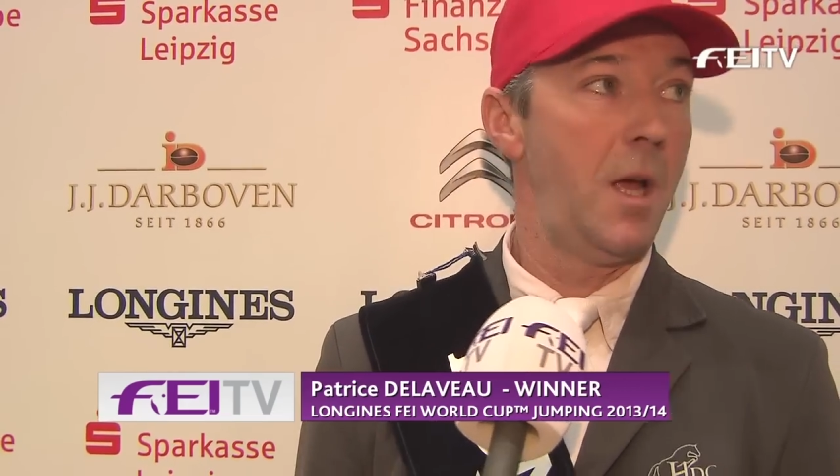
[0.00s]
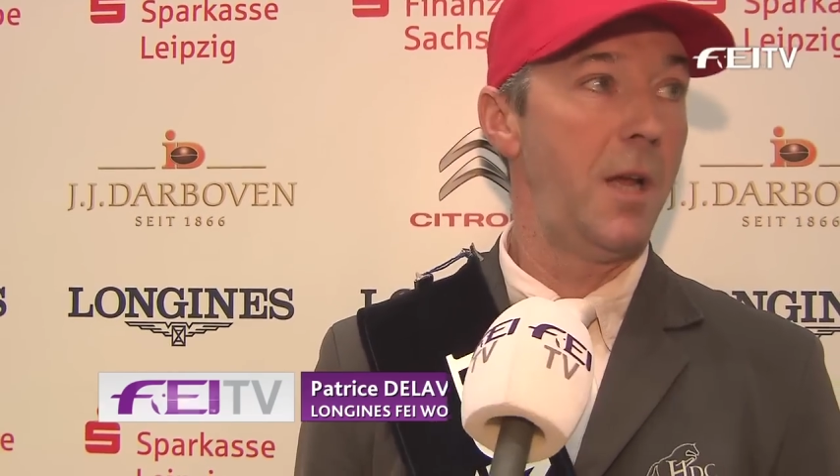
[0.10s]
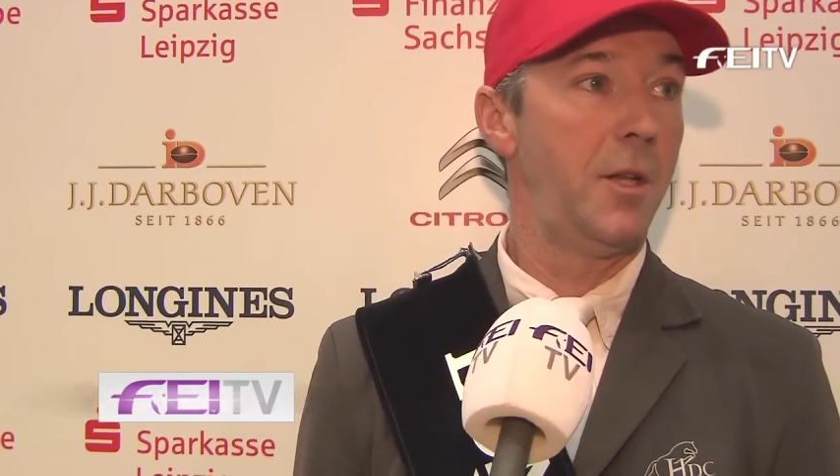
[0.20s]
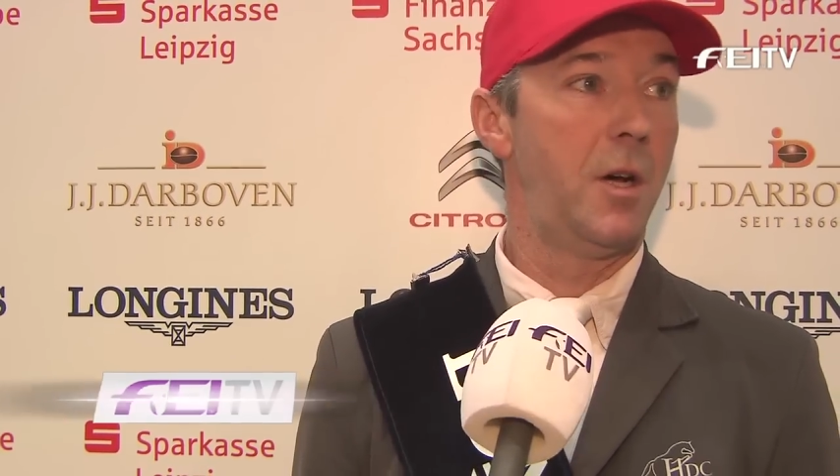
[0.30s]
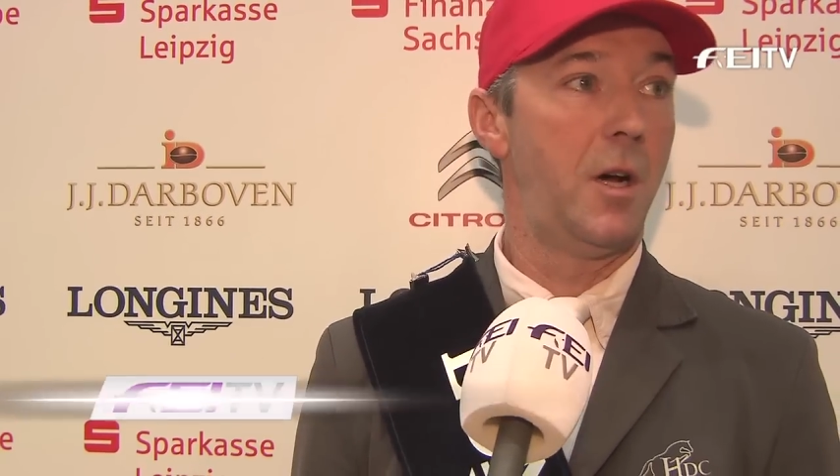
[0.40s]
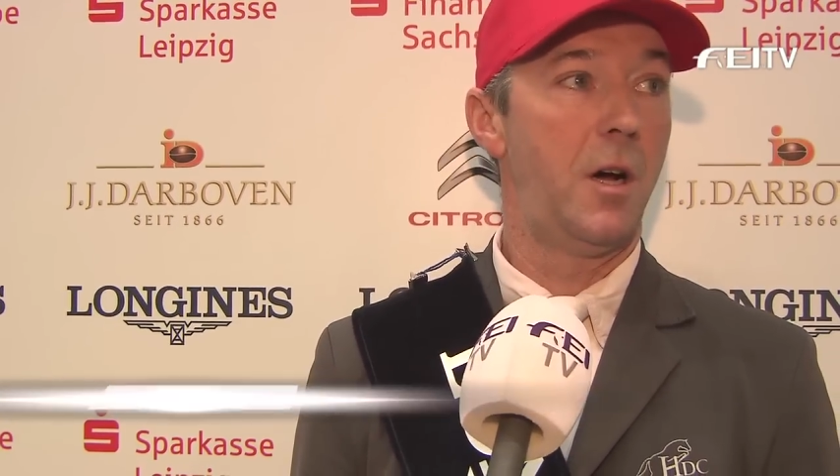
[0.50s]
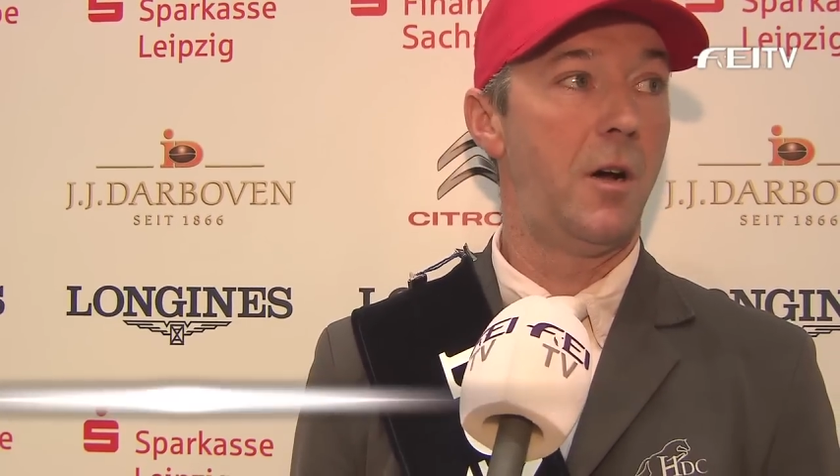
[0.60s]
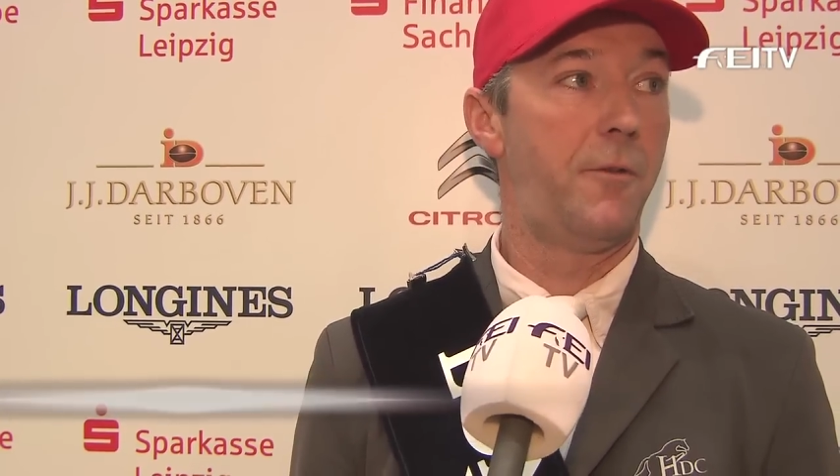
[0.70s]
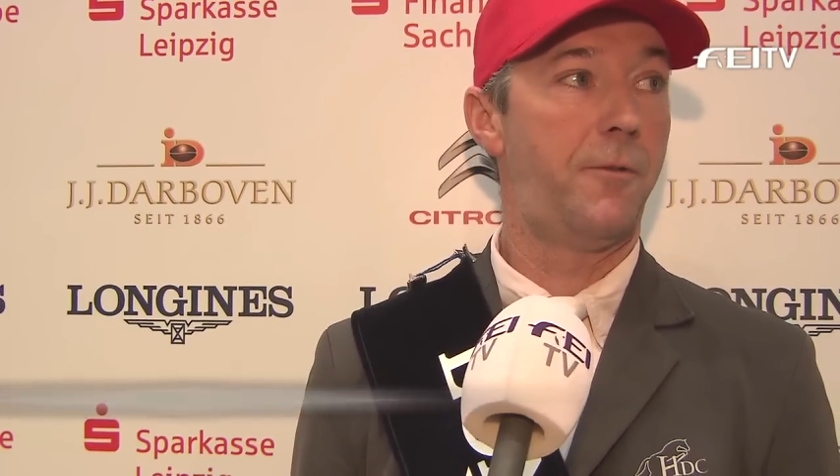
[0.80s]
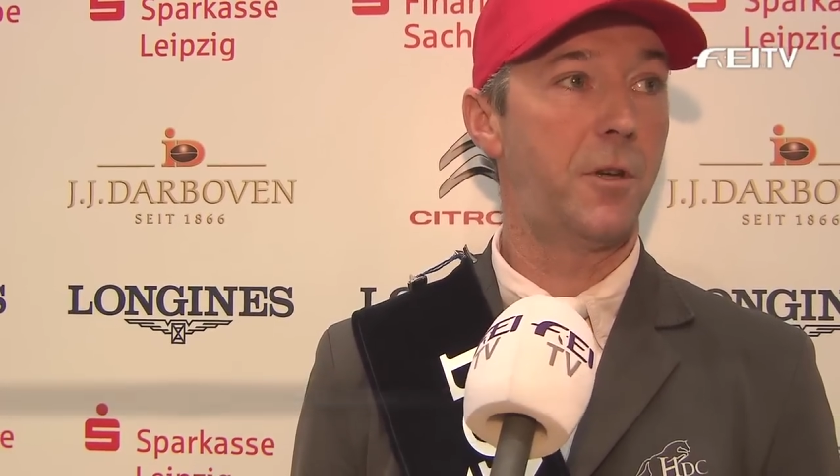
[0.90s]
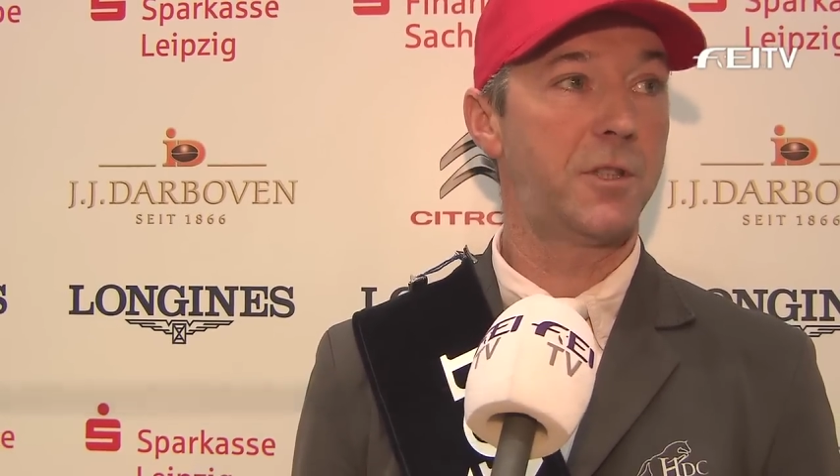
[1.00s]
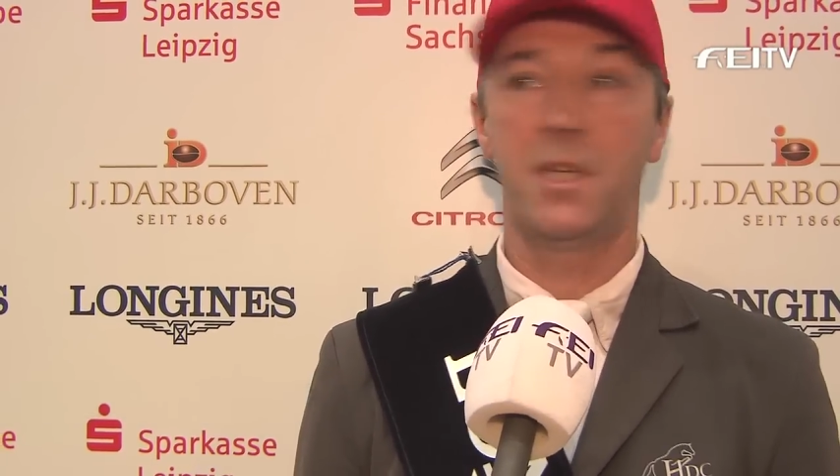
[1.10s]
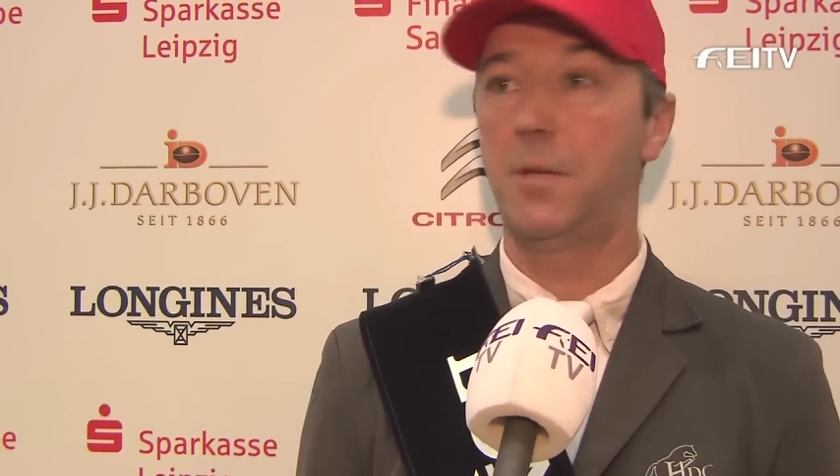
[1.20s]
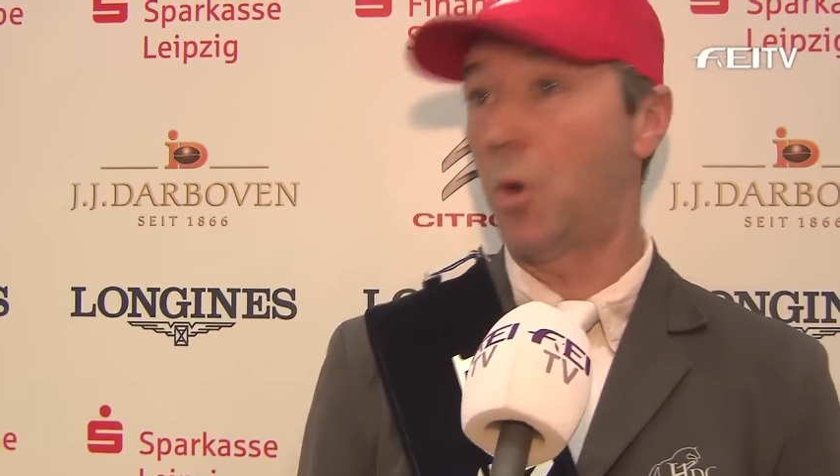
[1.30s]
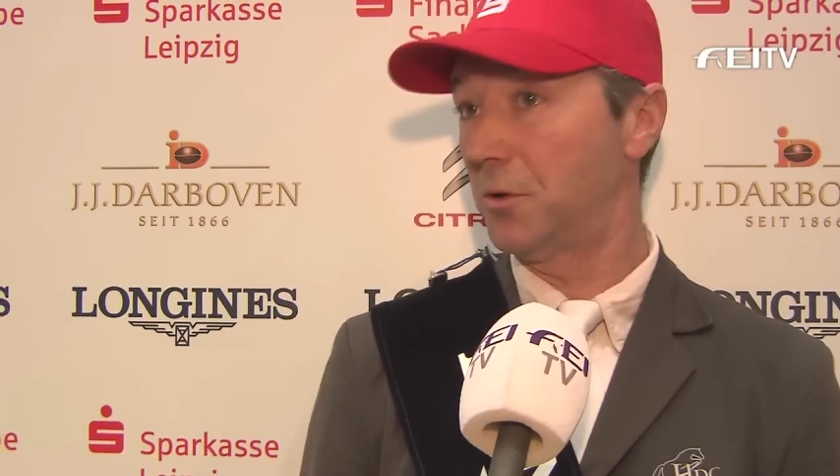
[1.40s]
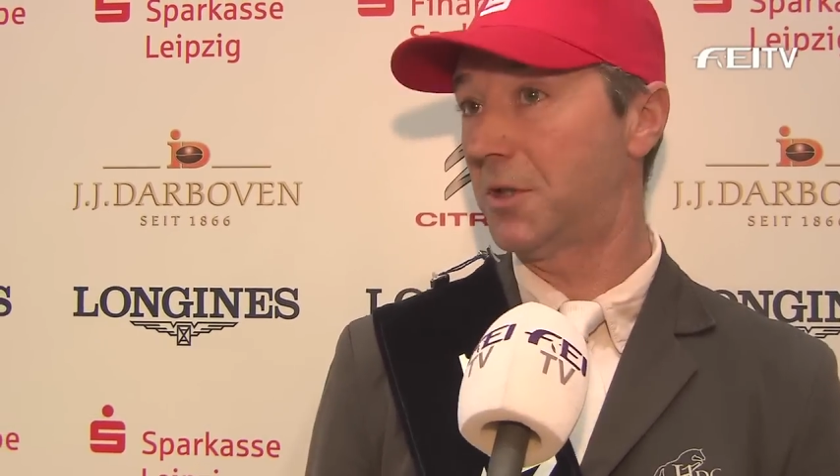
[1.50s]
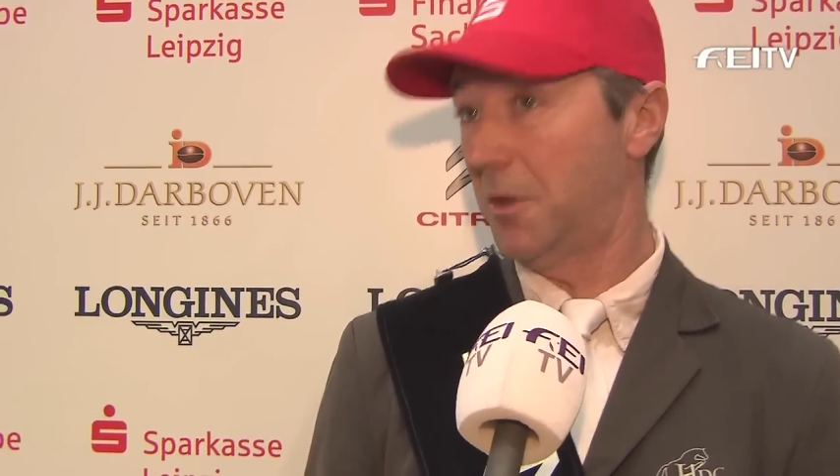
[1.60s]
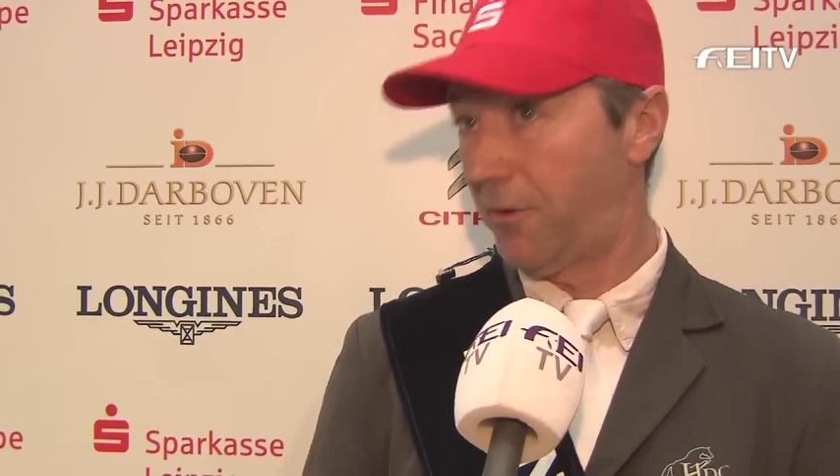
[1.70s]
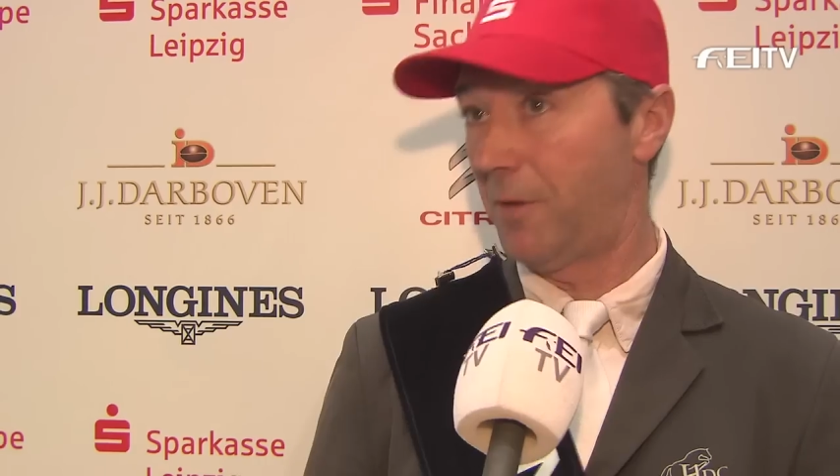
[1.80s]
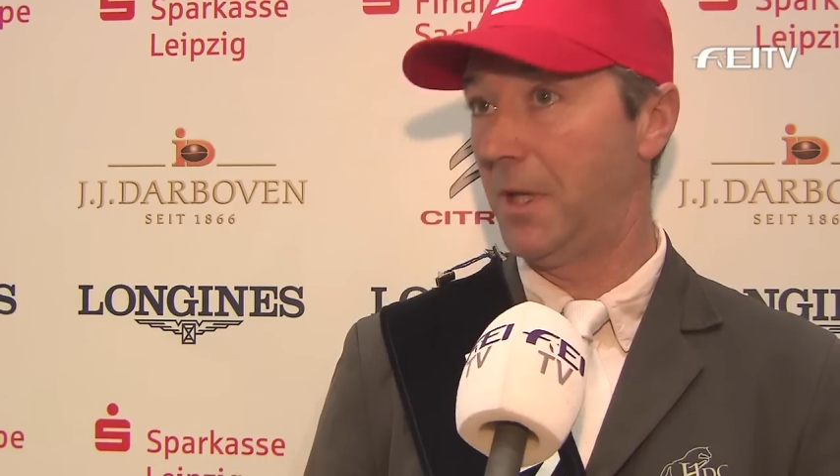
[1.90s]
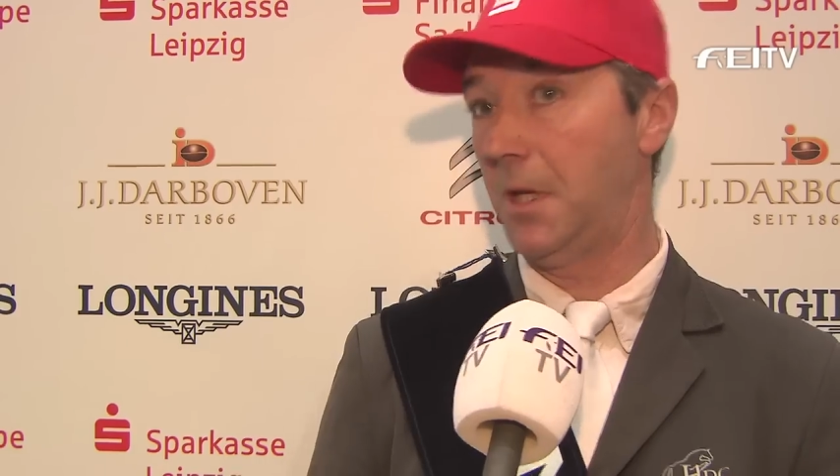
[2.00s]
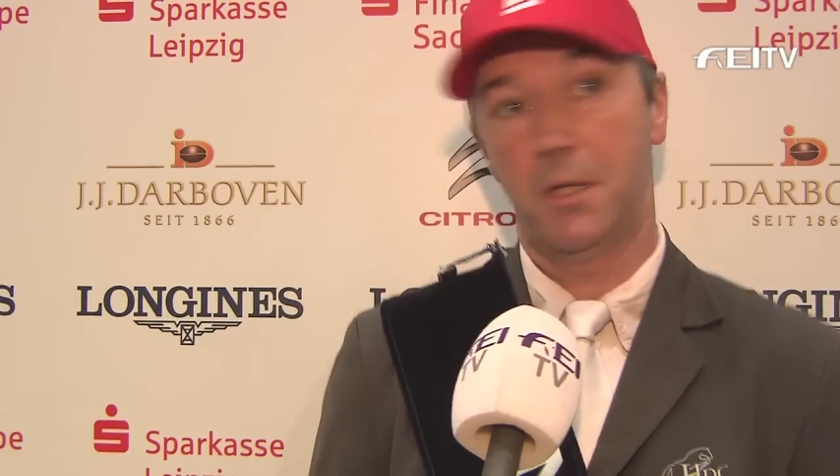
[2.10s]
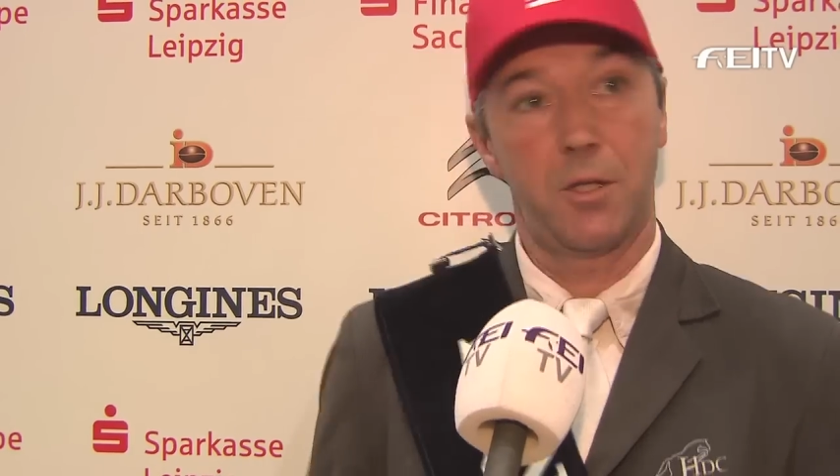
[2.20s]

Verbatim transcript: And uh, 40 points for me,